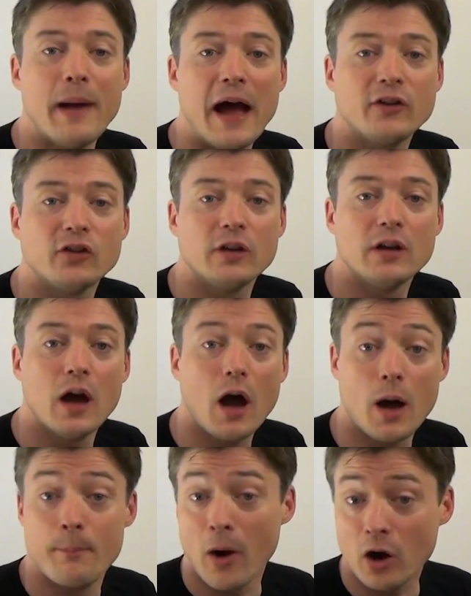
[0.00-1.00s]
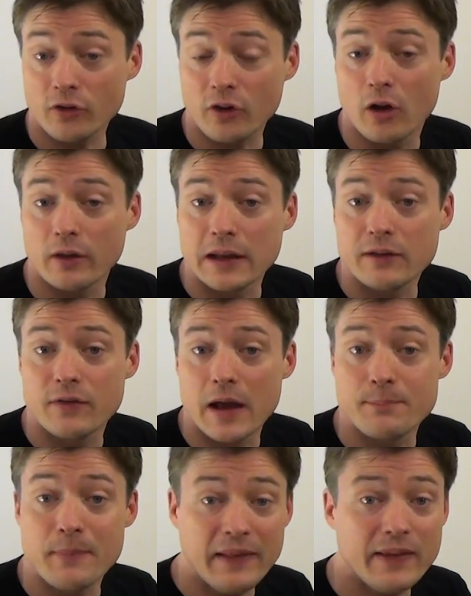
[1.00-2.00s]
to imagine a Mars colony
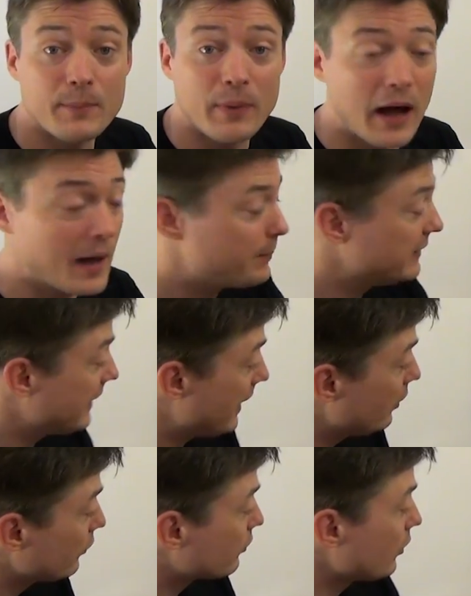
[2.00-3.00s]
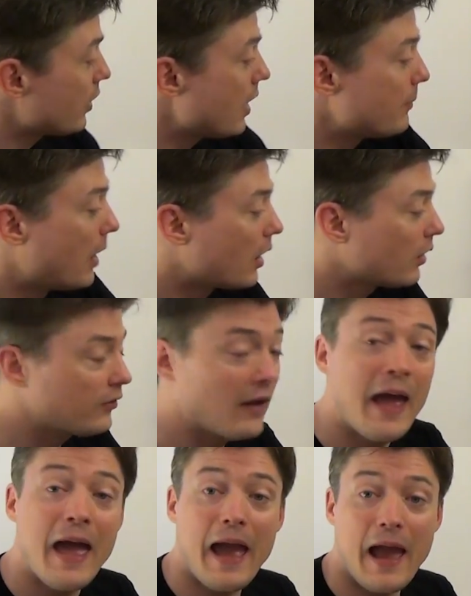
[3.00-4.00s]
fed mainly by potatoes grown on
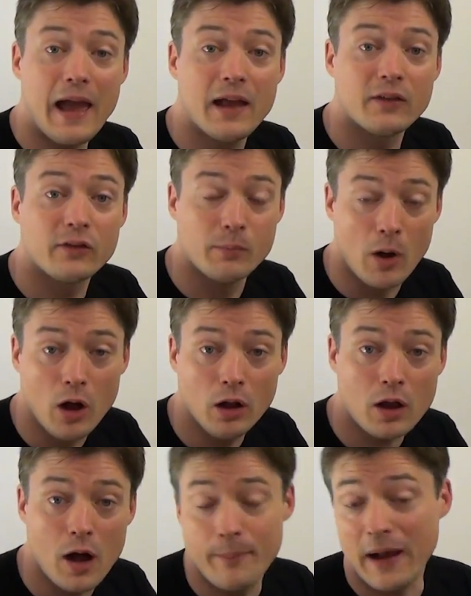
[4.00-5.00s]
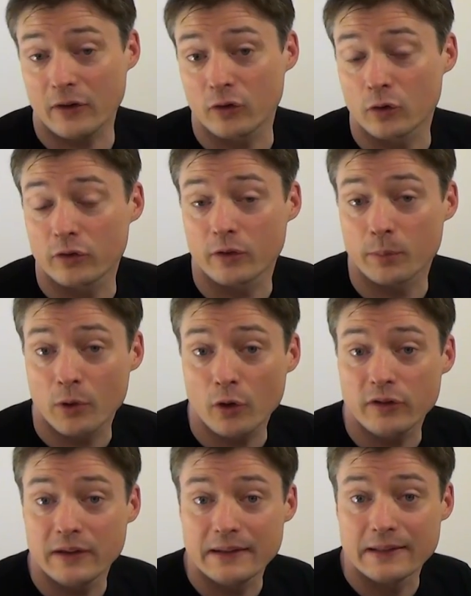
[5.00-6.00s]
Mars and small, compact sources
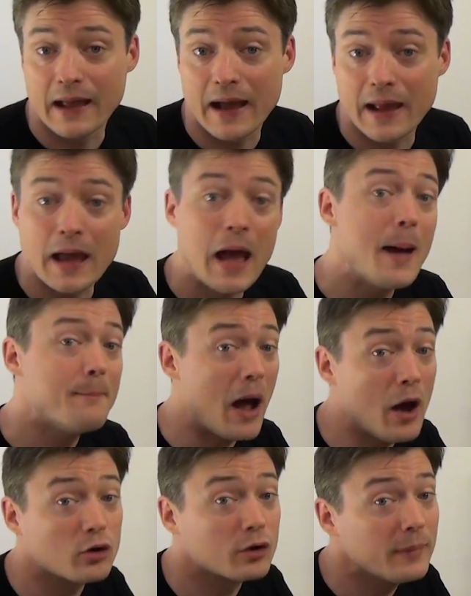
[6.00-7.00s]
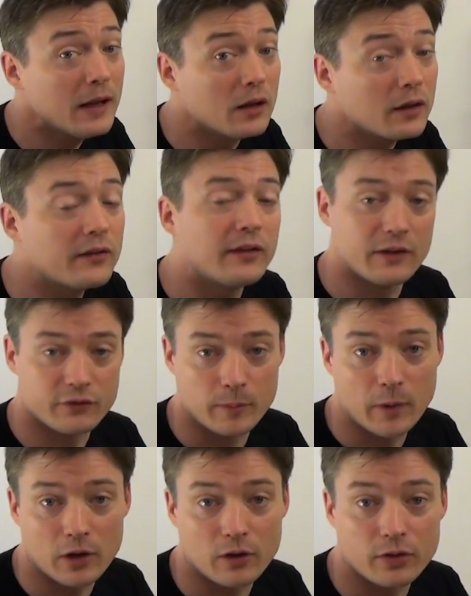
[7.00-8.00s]
of protein like powdered milk sent from